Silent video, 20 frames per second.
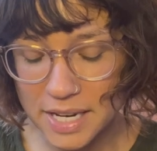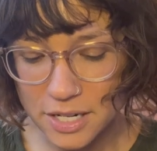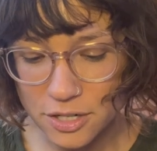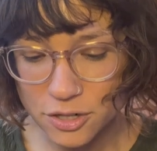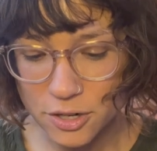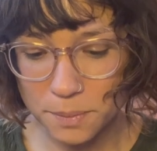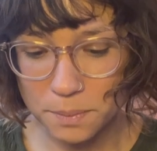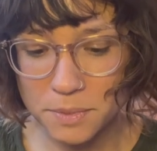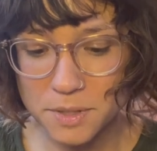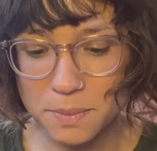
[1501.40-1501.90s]

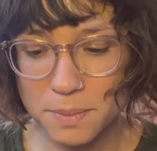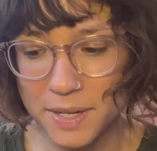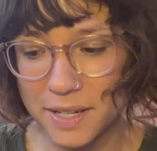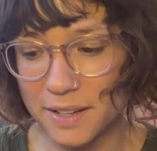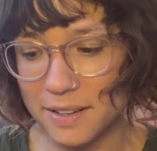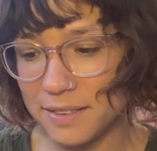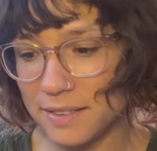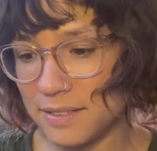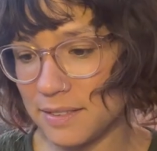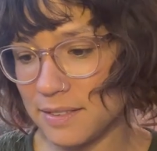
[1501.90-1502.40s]
Egypt
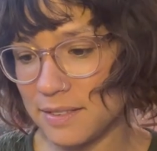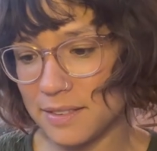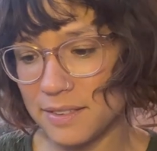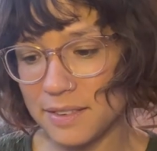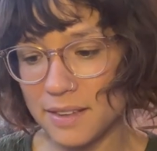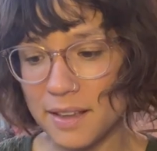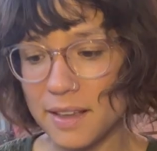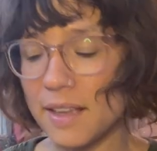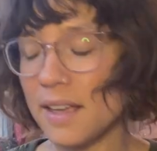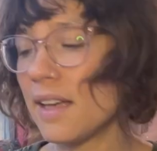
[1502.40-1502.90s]

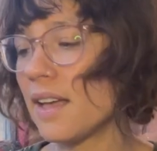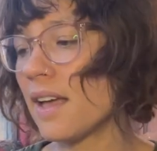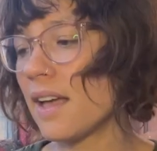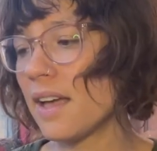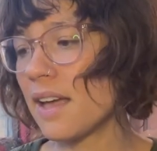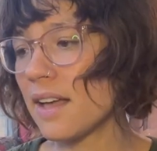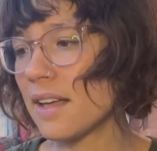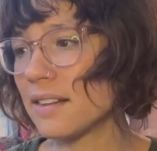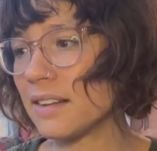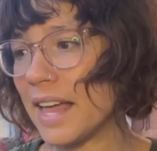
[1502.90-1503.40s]
because
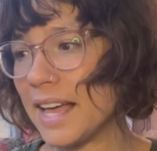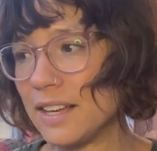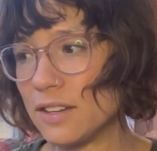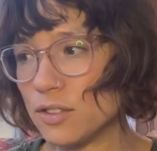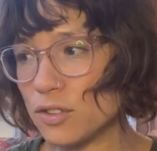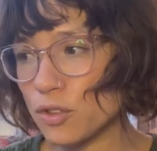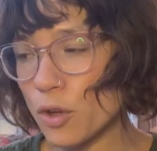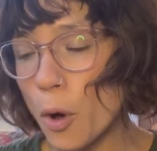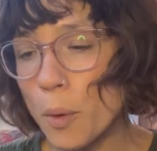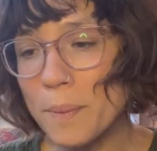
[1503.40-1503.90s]
like
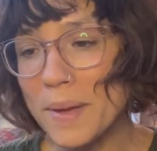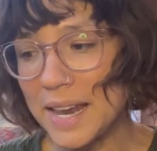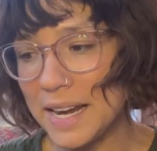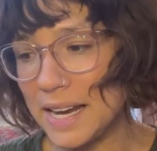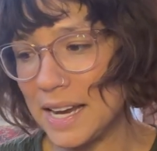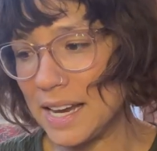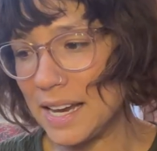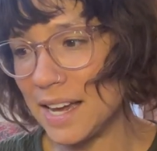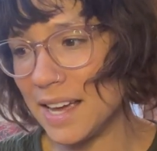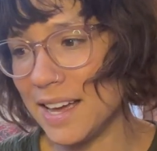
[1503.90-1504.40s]
so
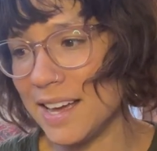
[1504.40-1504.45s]
many,